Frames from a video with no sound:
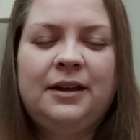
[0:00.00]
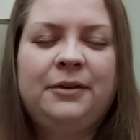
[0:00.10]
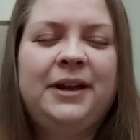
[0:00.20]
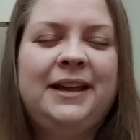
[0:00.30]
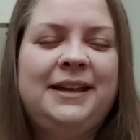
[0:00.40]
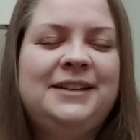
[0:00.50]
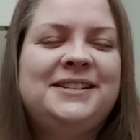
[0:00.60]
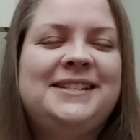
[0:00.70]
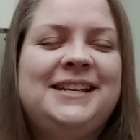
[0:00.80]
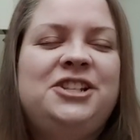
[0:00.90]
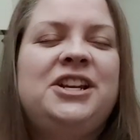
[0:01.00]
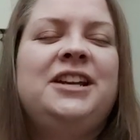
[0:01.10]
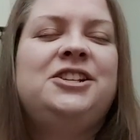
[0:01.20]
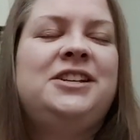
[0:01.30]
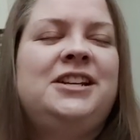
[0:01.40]
Okay, he just
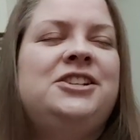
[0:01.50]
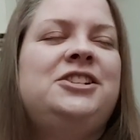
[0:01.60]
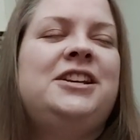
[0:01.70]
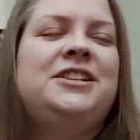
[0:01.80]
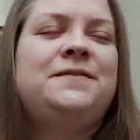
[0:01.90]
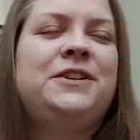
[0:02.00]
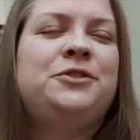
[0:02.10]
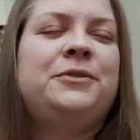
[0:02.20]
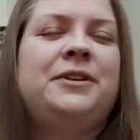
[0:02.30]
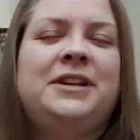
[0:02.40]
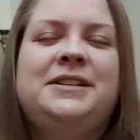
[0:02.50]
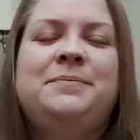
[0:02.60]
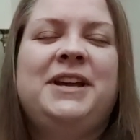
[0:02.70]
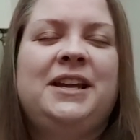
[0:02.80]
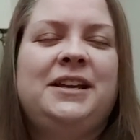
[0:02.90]
changed a visual and
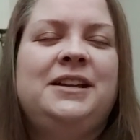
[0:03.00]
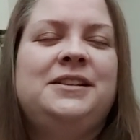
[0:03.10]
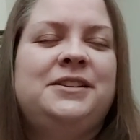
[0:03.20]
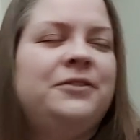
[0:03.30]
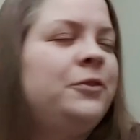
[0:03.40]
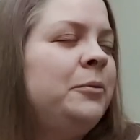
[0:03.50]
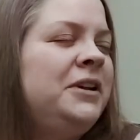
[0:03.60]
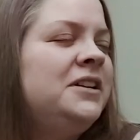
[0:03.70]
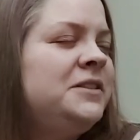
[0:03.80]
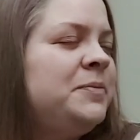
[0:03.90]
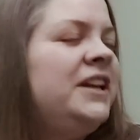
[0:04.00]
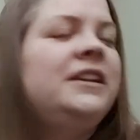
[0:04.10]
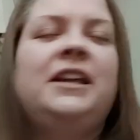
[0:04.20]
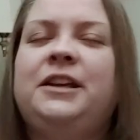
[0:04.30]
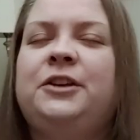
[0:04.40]
making it easier for me to explain.
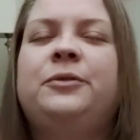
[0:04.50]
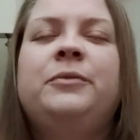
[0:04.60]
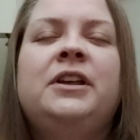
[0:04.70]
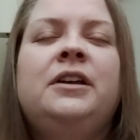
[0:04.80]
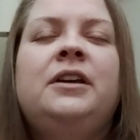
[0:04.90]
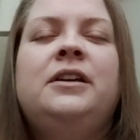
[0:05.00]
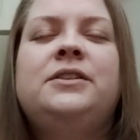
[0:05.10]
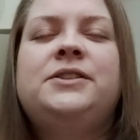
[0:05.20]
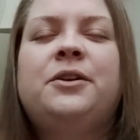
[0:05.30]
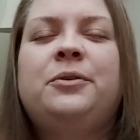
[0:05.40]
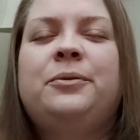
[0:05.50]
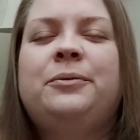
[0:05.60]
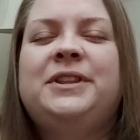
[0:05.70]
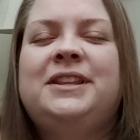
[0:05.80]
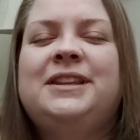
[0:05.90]
Thank you. So
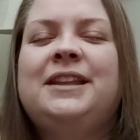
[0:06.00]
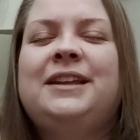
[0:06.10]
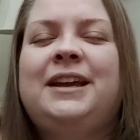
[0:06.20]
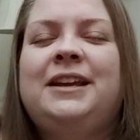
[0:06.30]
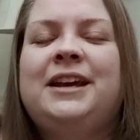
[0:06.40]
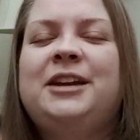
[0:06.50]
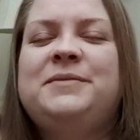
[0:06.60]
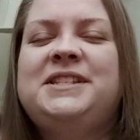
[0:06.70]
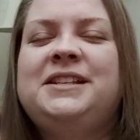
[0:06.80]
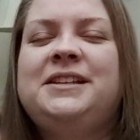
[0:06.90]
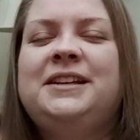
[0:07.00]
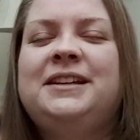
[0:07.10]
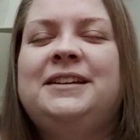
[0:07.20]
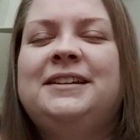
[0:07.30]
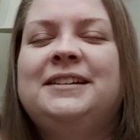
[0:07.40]
within that light, I'm
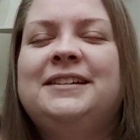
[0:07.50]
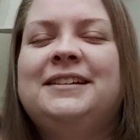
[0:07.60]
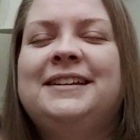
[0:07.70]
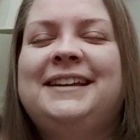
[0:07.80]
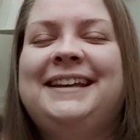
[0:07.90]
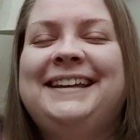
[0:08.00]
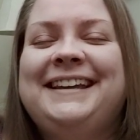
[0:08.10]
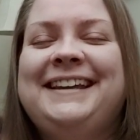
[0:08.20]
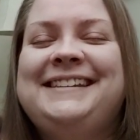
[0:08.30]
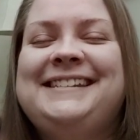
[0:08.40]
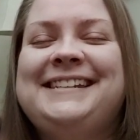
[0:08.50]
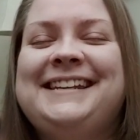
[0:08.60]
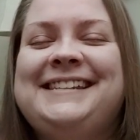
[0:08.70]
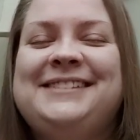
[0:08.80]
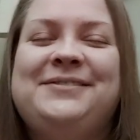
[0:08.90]
seeing,
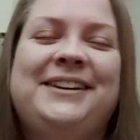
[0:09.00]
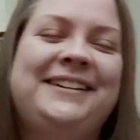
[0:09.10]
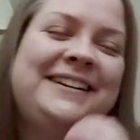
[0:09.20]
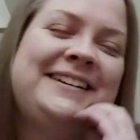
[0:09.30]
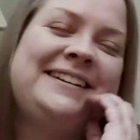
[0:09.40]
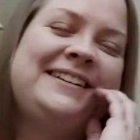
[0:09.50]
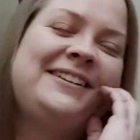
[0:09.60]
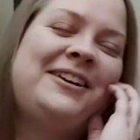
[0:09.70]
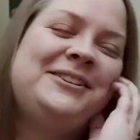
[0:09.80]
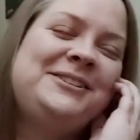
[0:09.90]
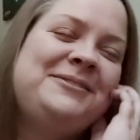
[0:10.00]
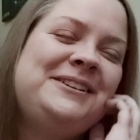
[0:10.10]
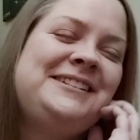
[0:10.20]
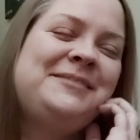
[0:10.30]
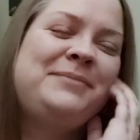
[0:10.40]
it's very
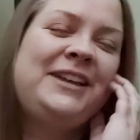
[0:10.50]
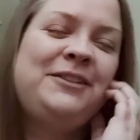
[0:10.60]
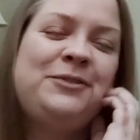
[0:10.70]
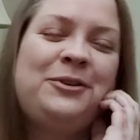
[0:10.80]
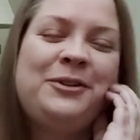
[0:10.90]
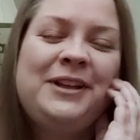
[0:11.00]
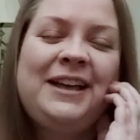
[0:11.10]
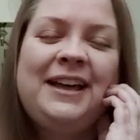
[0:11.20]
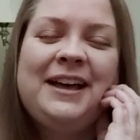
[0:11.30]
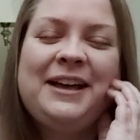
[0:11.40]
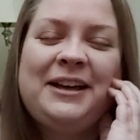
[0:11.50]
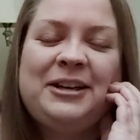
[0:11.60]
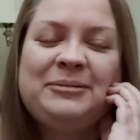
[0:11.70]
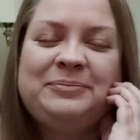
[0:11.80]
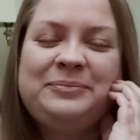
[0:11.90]
cartoonish and playful,
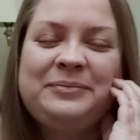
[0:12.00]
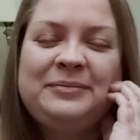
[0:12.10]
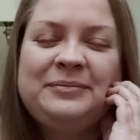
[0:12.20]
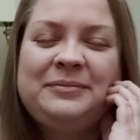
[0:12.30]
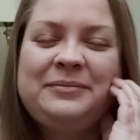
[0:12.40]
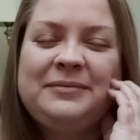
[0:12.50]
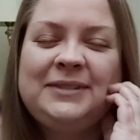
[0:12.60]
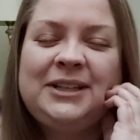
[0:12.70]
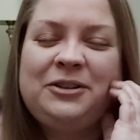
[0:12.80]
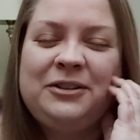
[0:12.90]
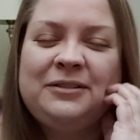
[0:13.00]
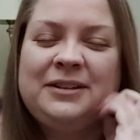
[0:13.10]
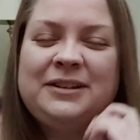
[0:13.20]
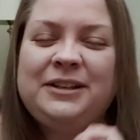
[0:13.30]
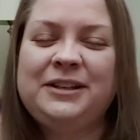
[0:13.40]
little
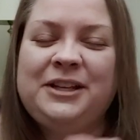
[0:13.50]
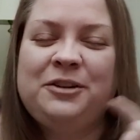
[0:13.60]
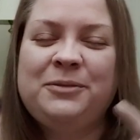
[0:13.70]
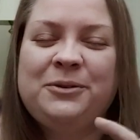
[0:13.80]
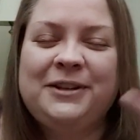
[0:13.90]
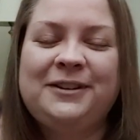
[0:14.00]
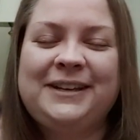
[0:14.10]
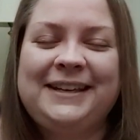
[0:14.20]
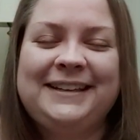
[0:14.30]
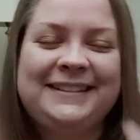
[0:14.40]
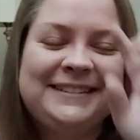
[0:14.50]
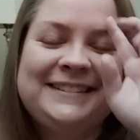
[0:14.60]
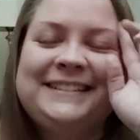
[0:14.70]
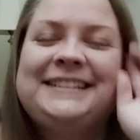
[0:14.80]
humanoid looking,